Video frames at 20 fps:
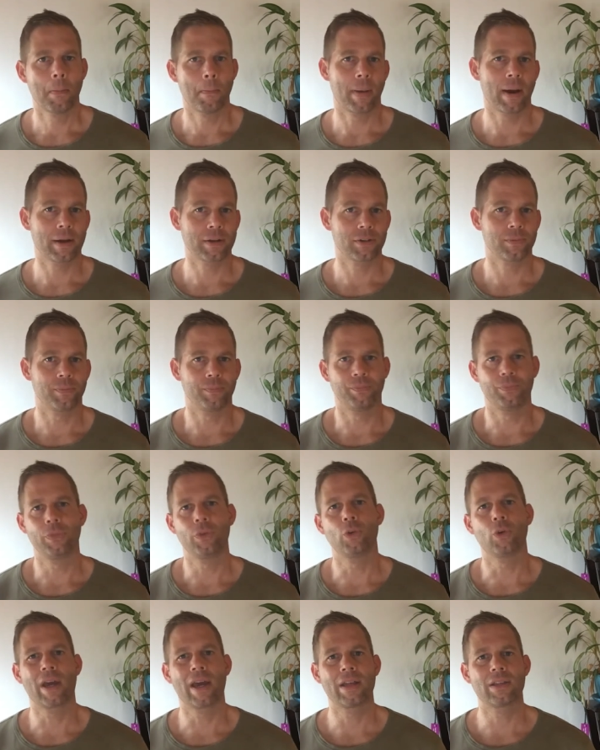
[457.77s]
but
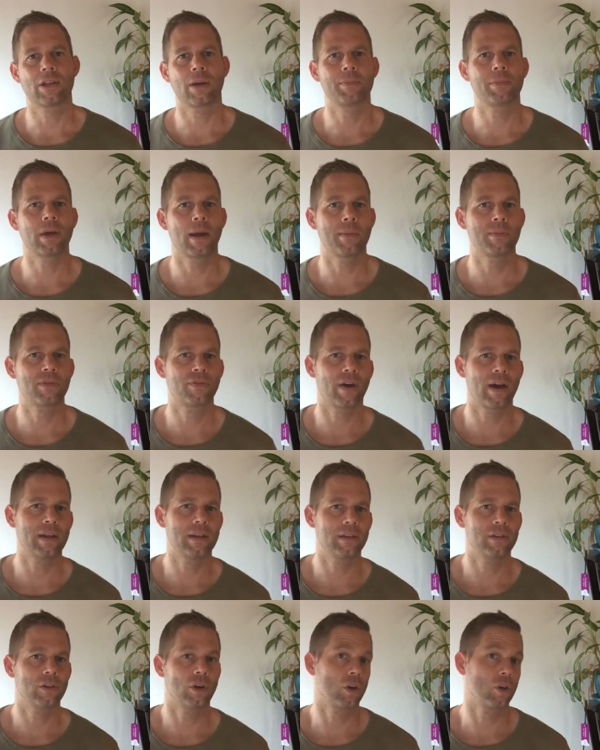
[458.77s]
you can sometimes
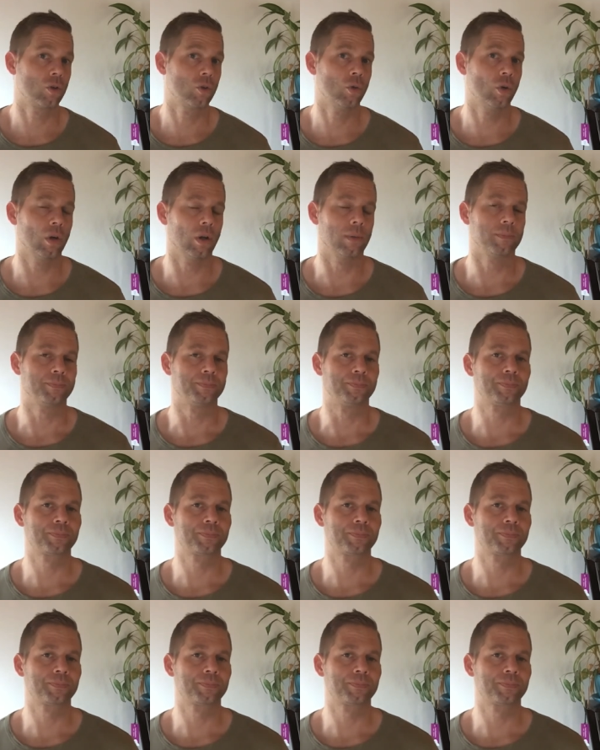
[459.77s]
find it on Google.